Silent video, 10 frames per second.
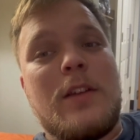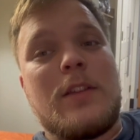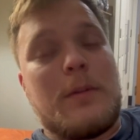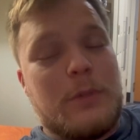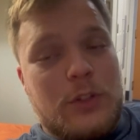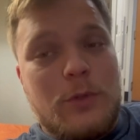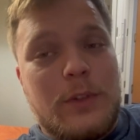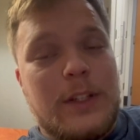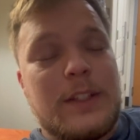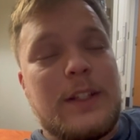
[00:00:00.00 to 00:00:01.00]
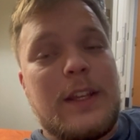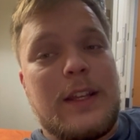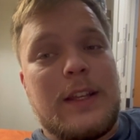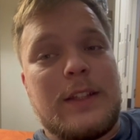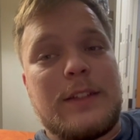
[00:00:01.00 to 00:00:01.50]
number two reason
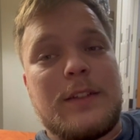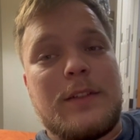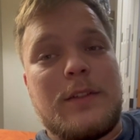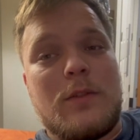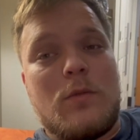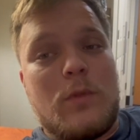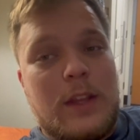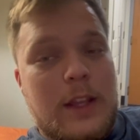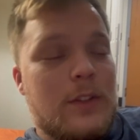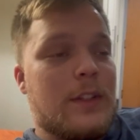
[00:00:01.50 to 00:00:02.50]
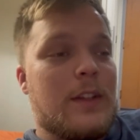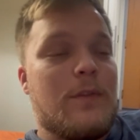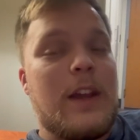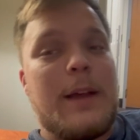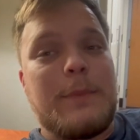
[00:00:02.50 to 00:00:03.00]
is we get to see
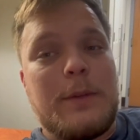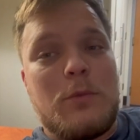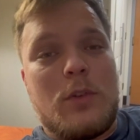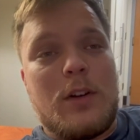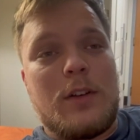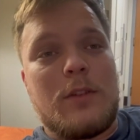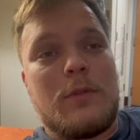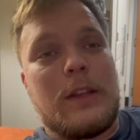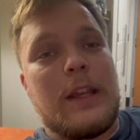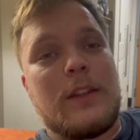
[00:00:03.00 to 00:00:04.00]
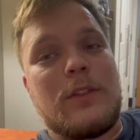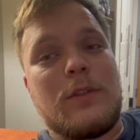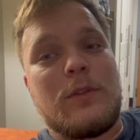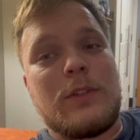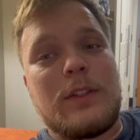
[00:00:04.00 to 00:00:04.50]
family more. We get
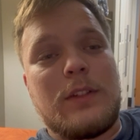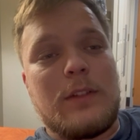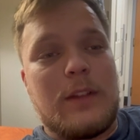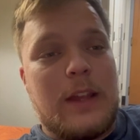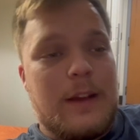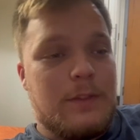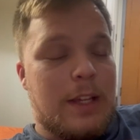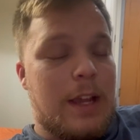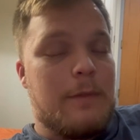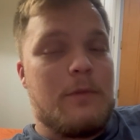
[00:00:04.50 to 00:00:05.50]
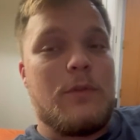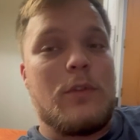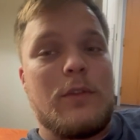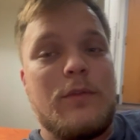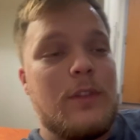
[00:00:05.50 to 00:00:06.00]
to have time
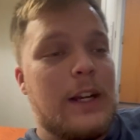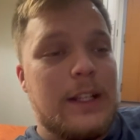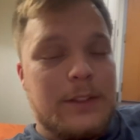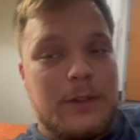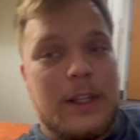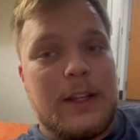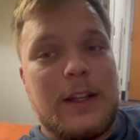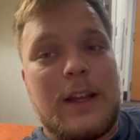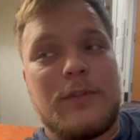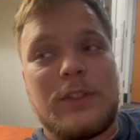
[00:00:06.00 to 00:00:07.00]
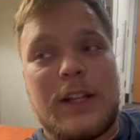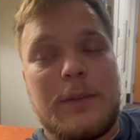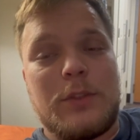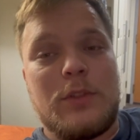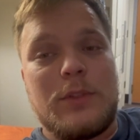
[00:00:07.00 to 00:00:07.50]
for friends. We get have
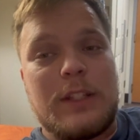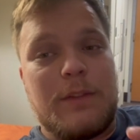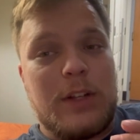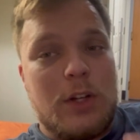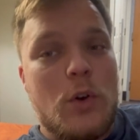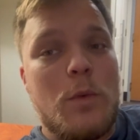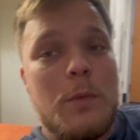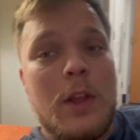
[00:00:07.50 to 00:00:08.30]
time to do stuff at home.